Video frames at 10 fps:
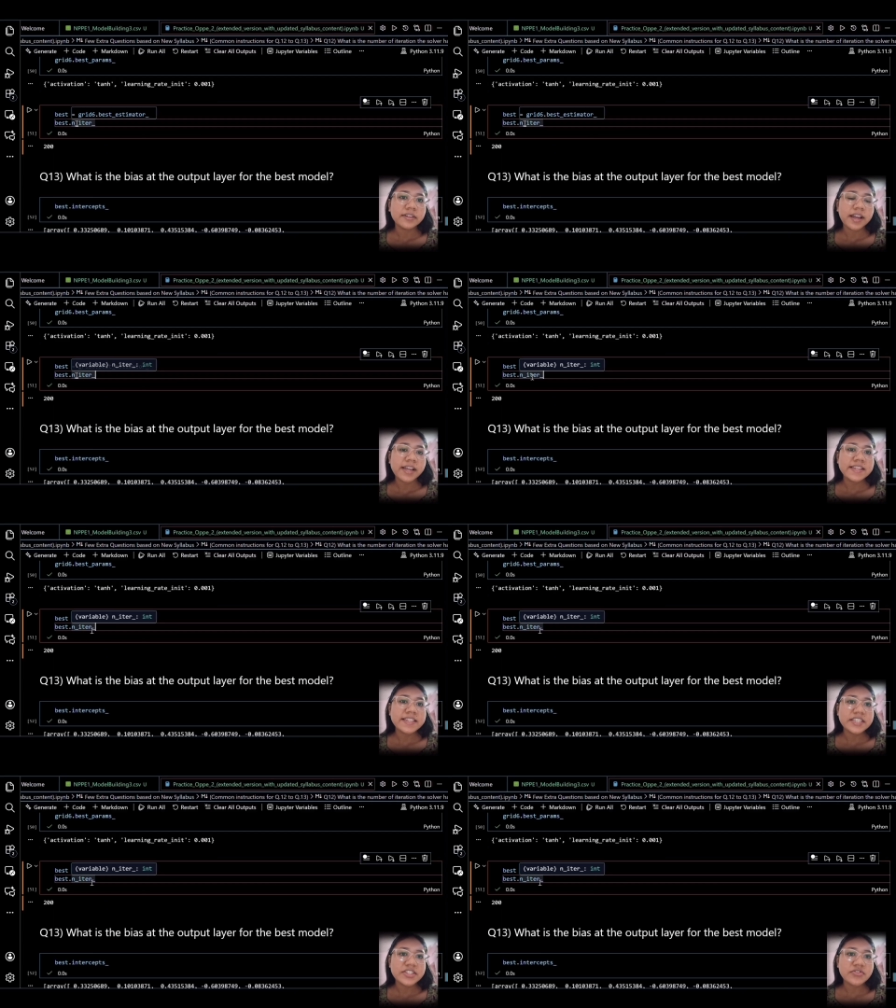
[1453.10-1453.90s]
an
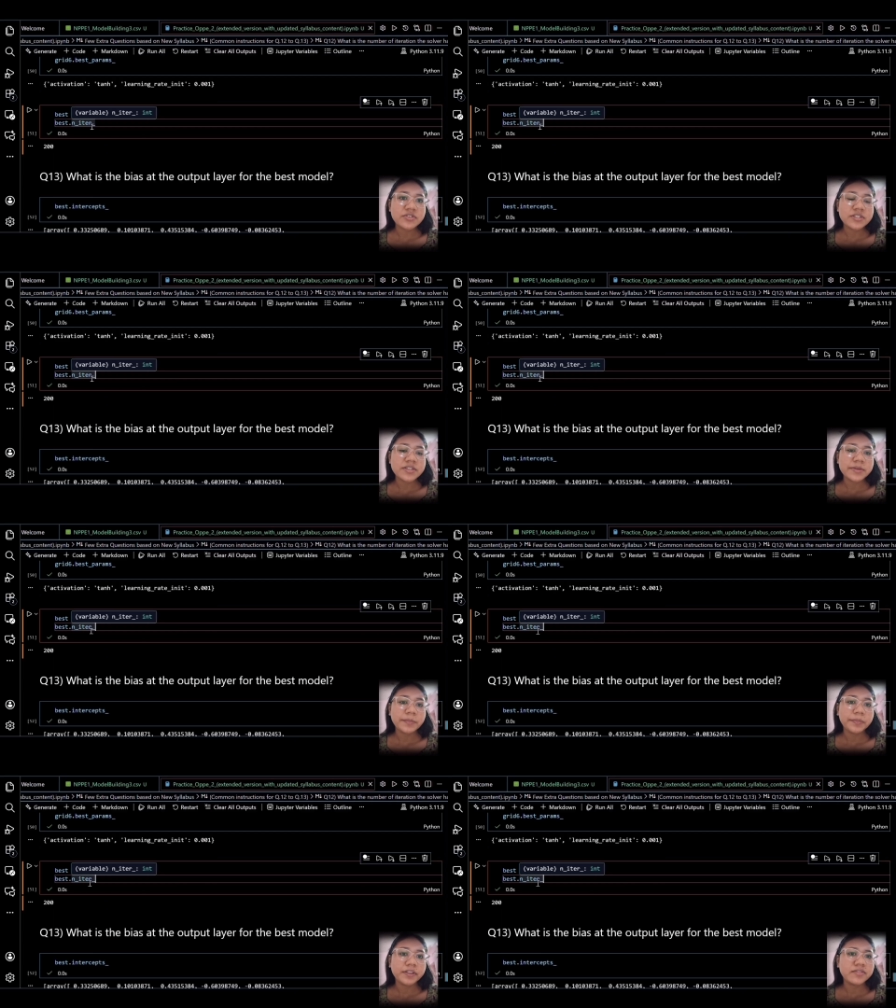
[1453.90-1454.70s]
iterer,
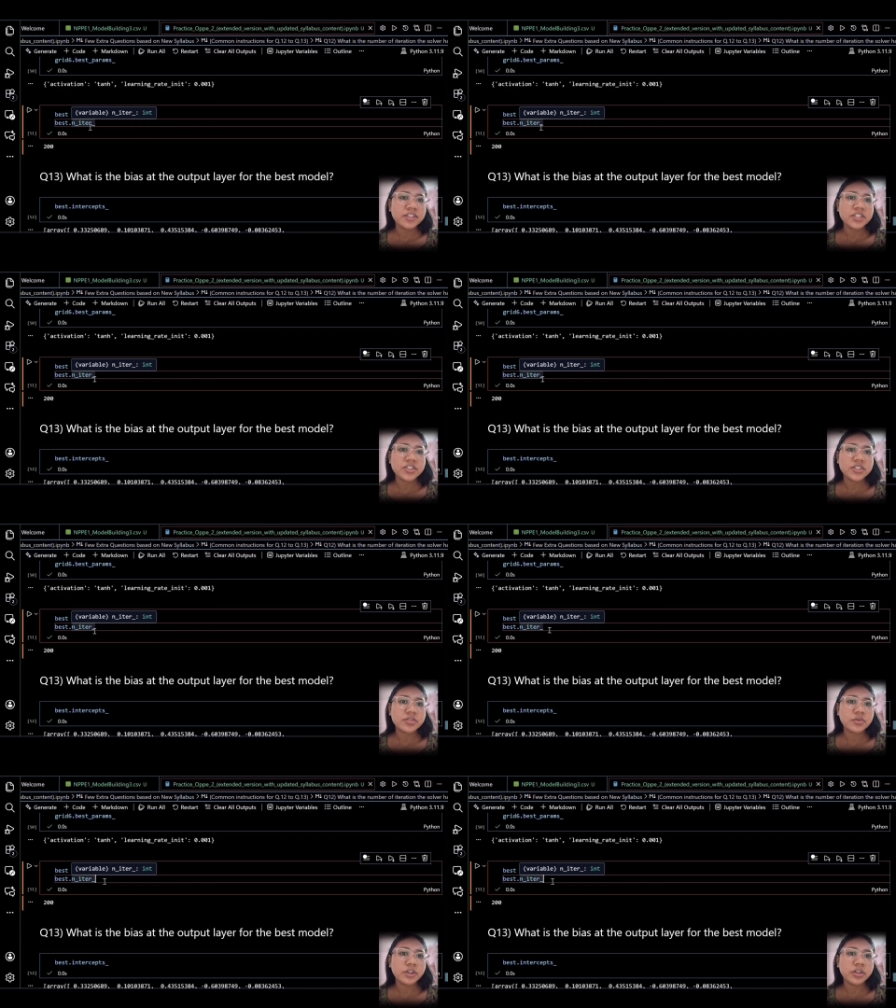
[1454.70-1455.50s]
which
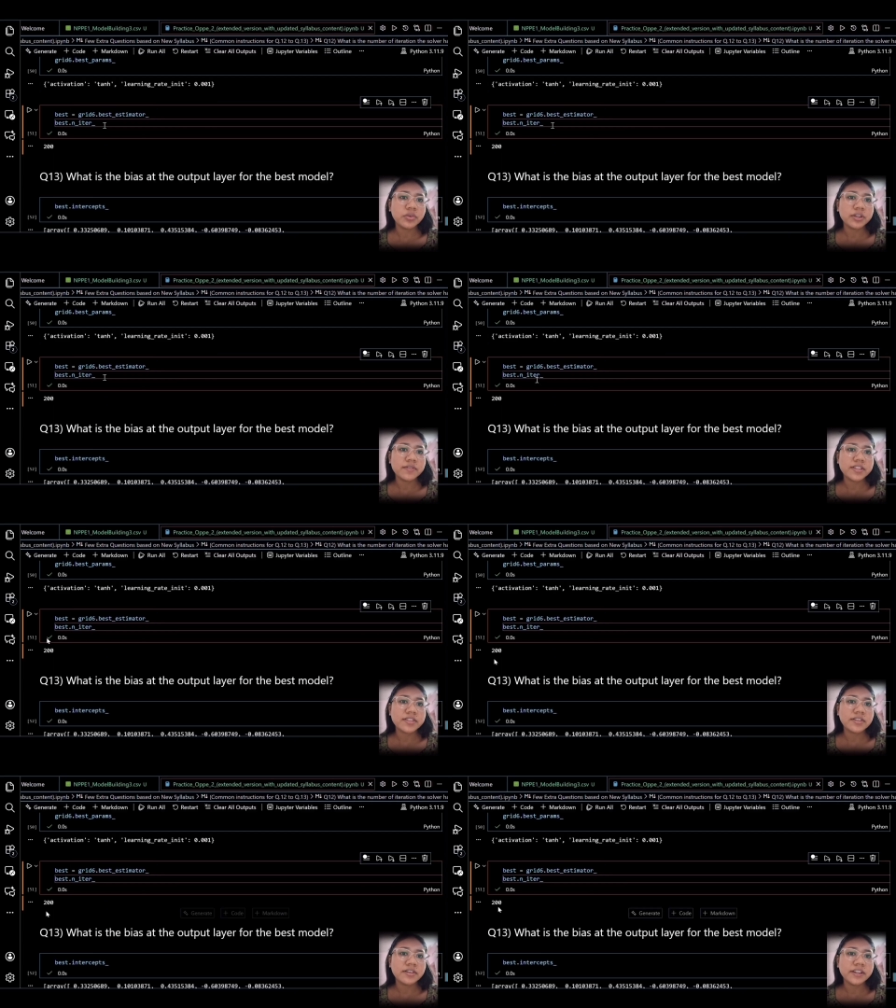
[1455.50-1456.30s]
is going to give
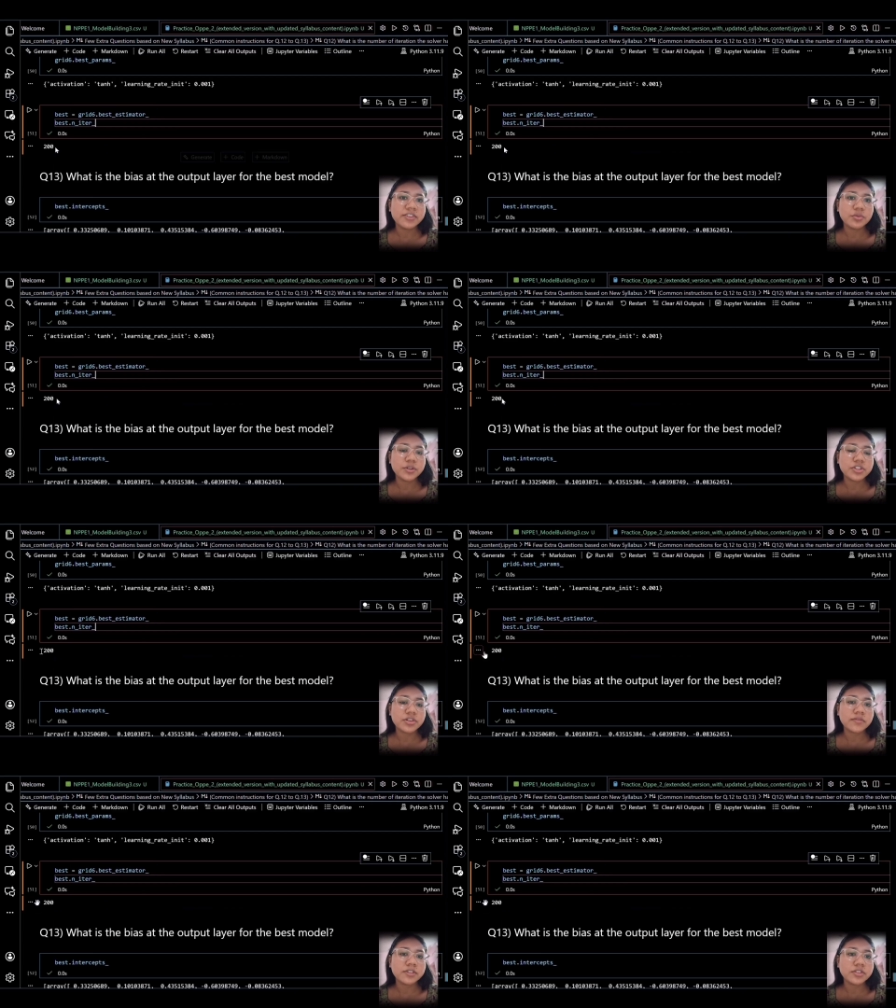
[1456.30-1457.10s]
us the
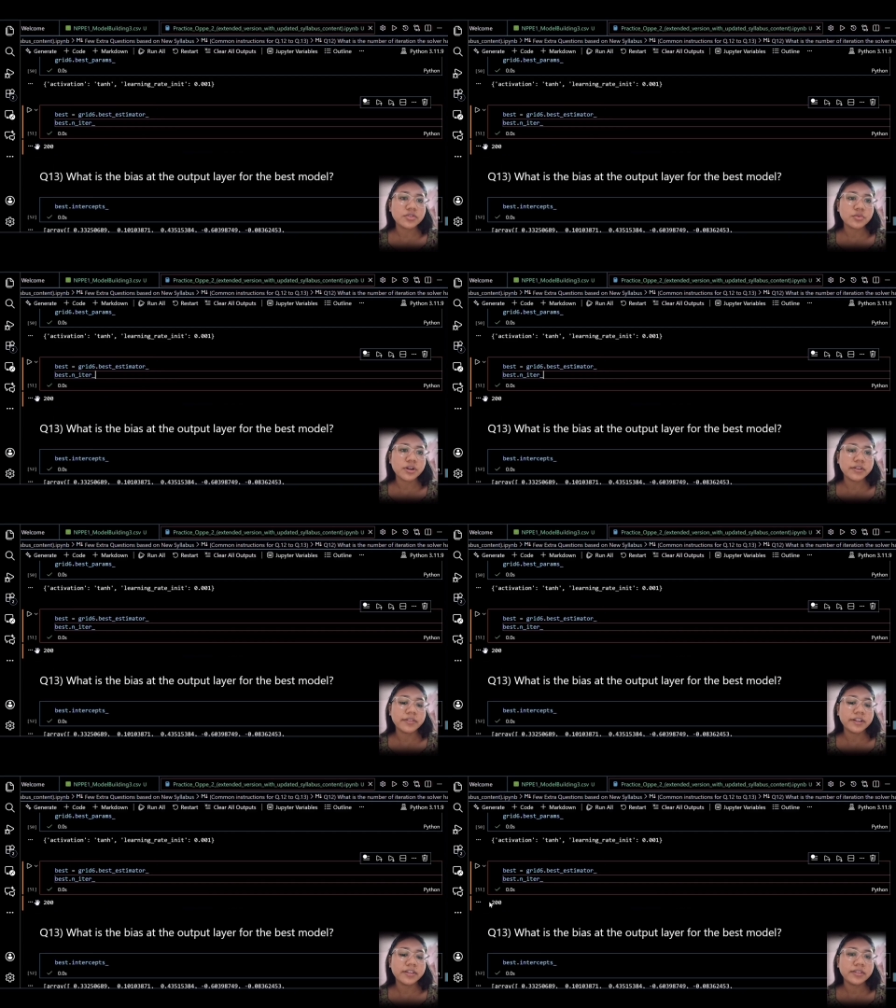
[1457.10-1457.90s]
iteration which is
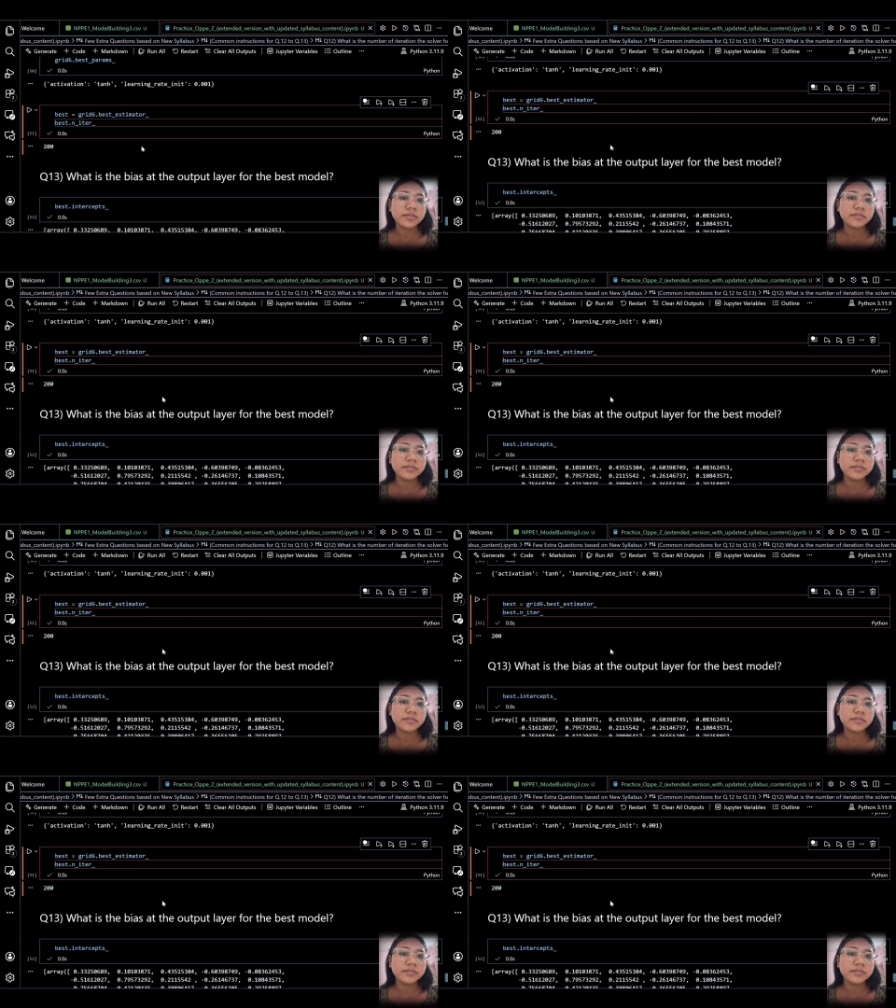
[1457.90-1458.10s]
200.